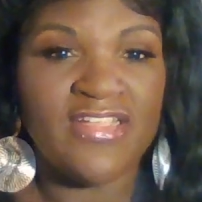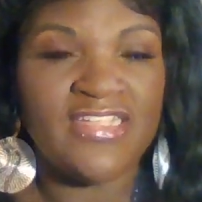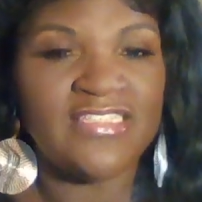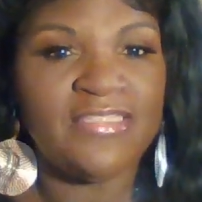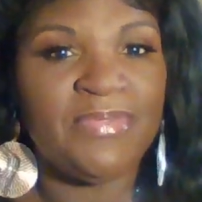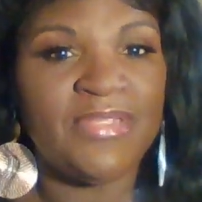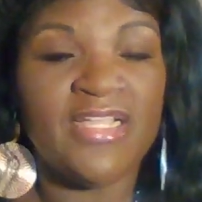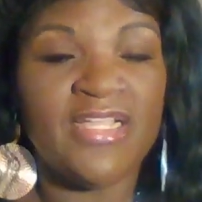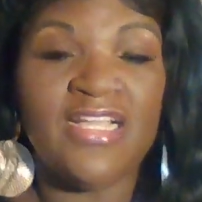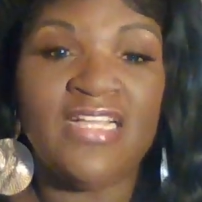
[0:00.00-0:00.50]
it's
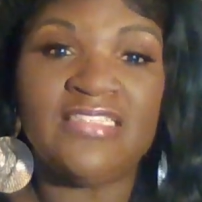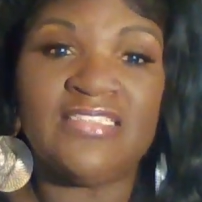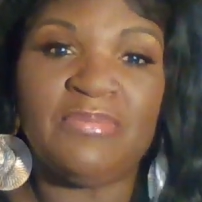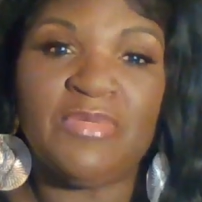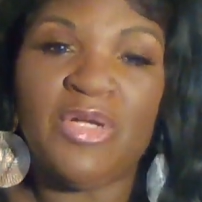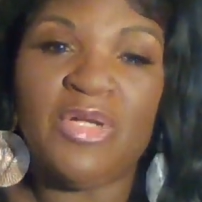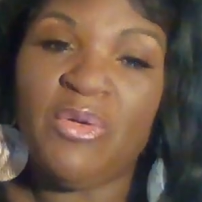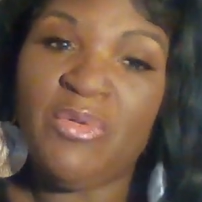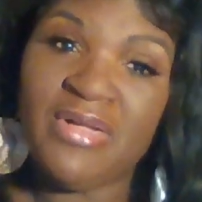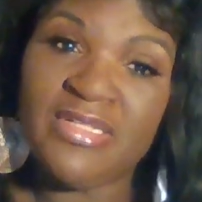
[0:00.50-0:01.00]
because I'm
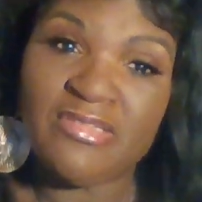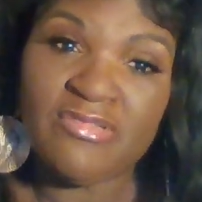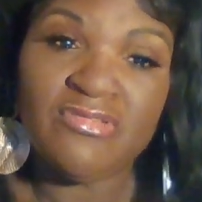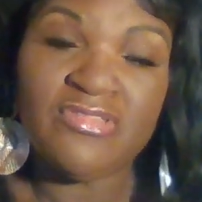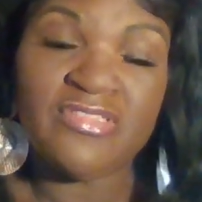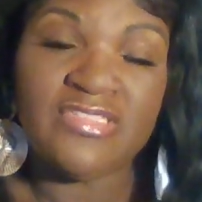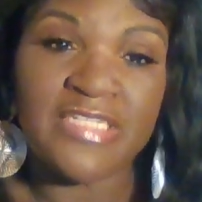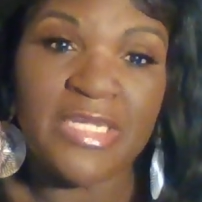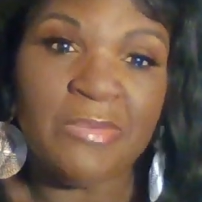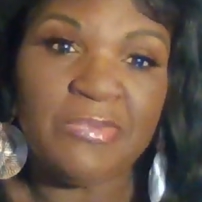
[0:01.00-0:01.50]
going
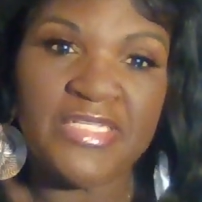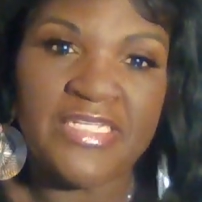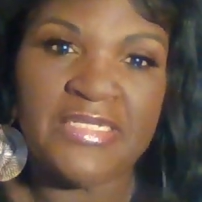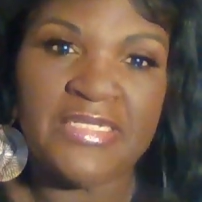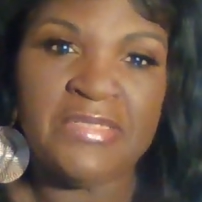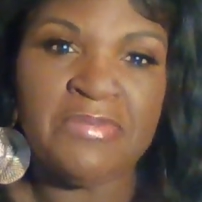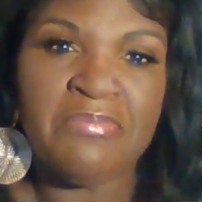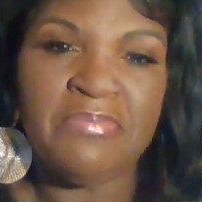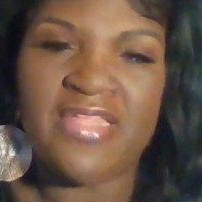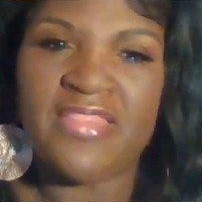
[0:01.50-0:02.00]
through
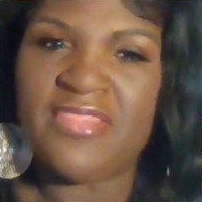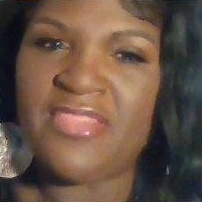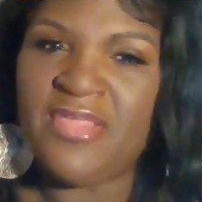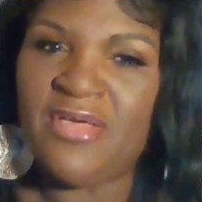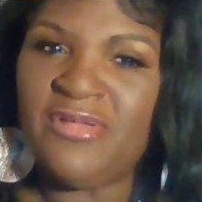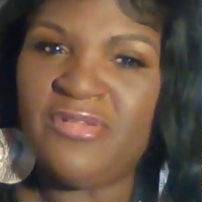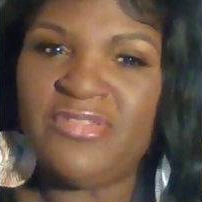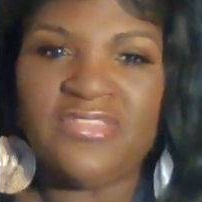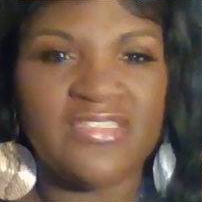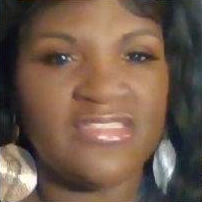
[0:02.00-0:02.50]
something. But
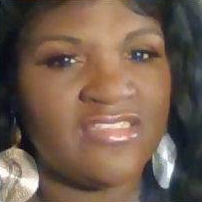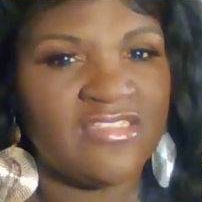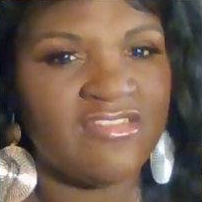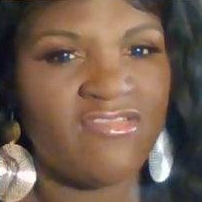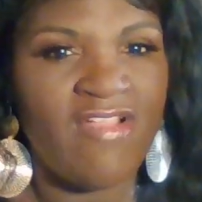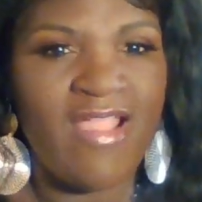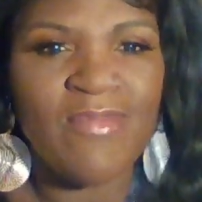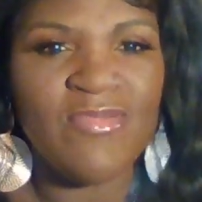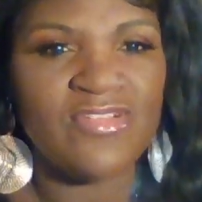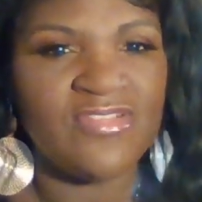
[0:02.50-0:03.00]
those
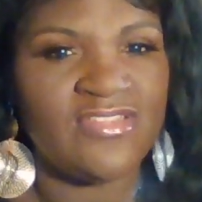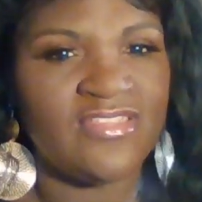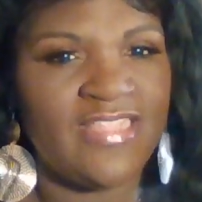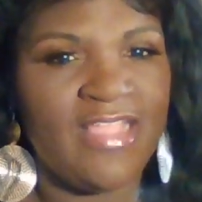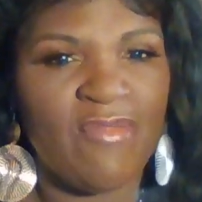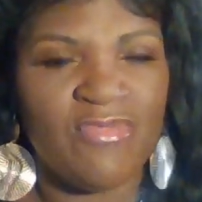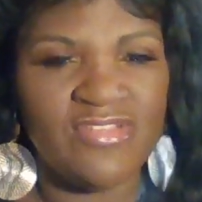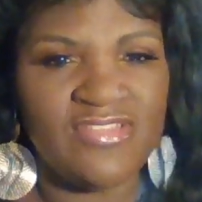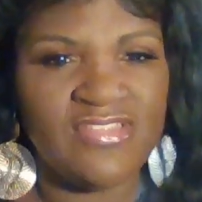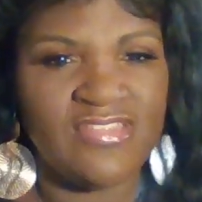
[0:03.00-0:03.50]
subscribers
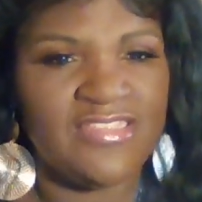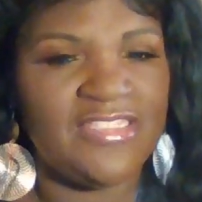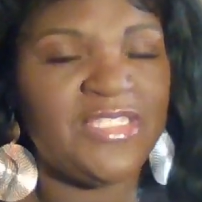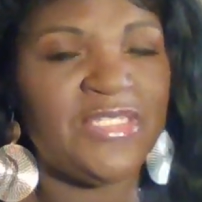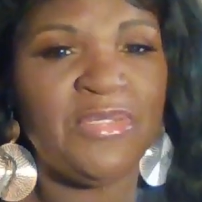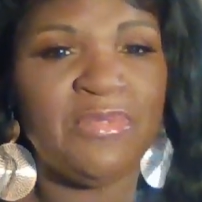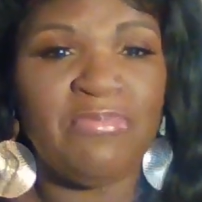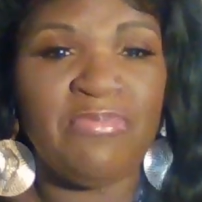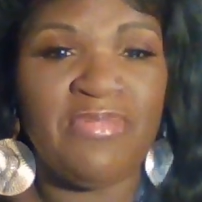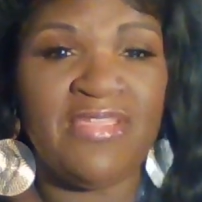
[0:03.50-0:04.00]
that will
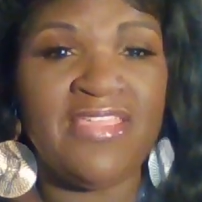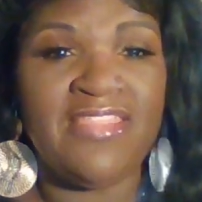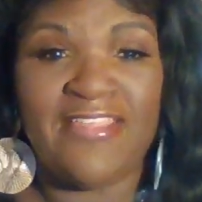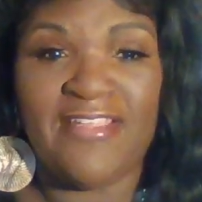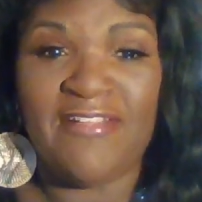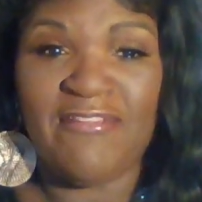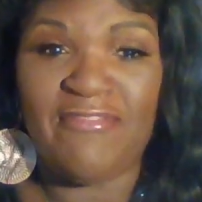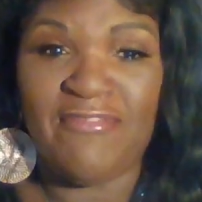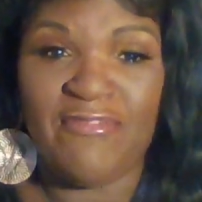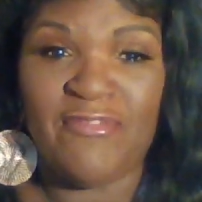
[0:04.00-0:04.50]
still be
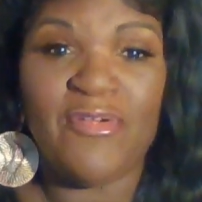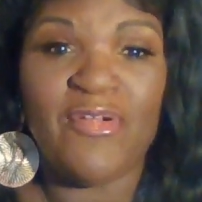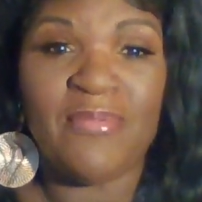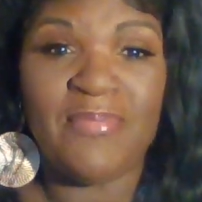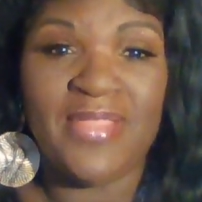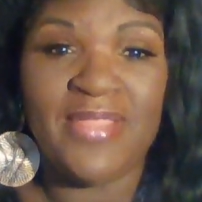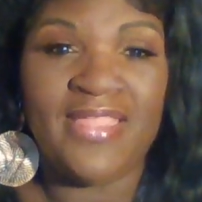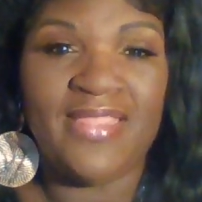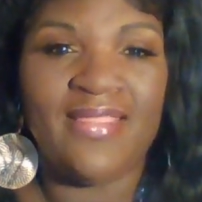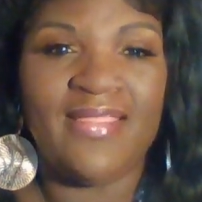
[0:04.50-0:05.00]
there for
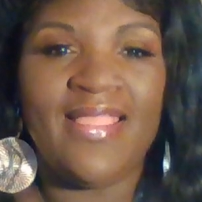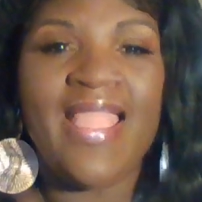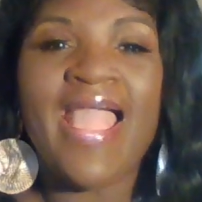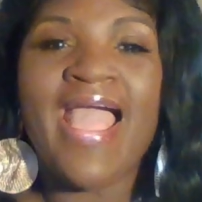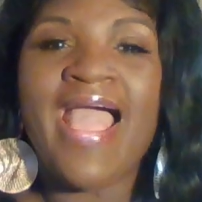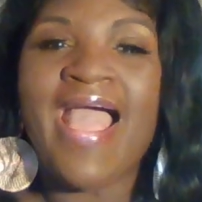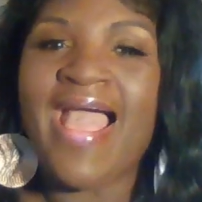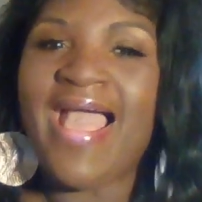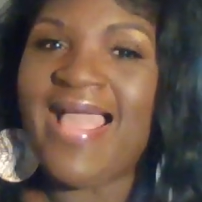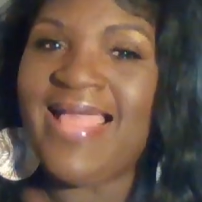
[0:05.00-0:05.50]
me,
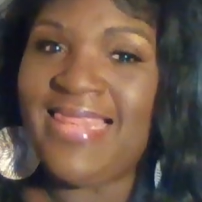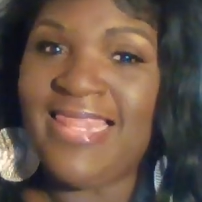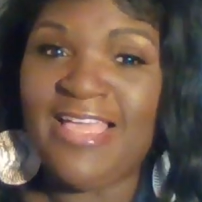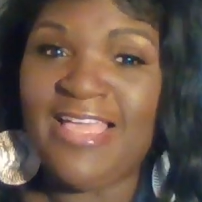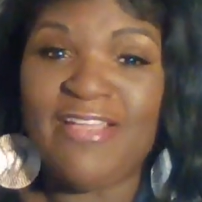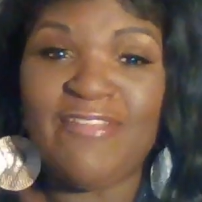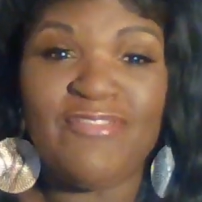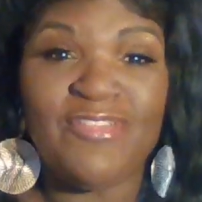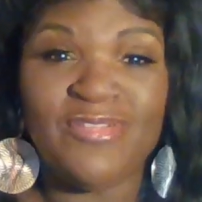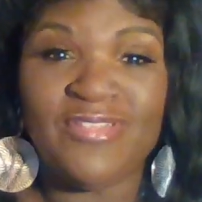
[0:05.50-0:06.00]
I
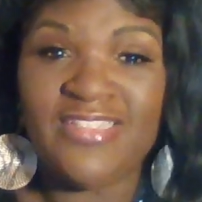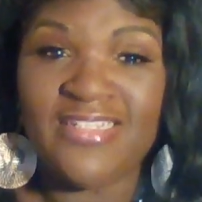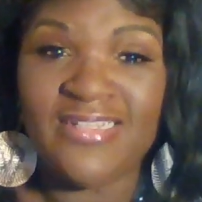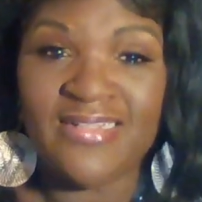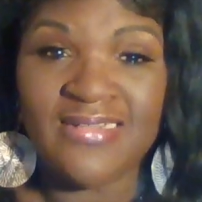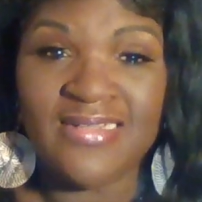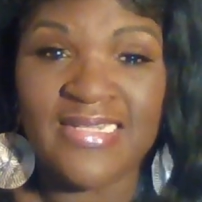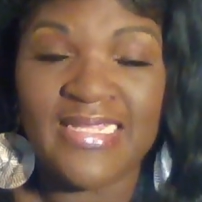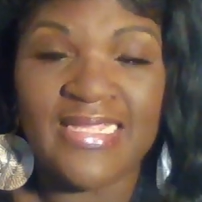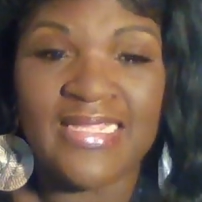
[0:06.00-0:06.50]
love you
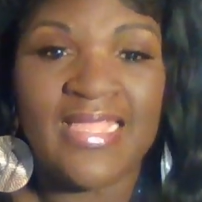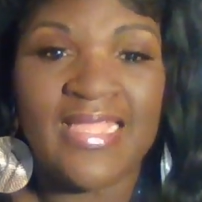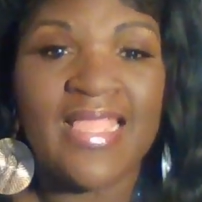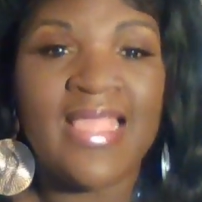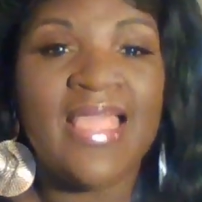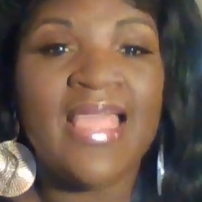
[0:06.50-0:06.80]
dearly.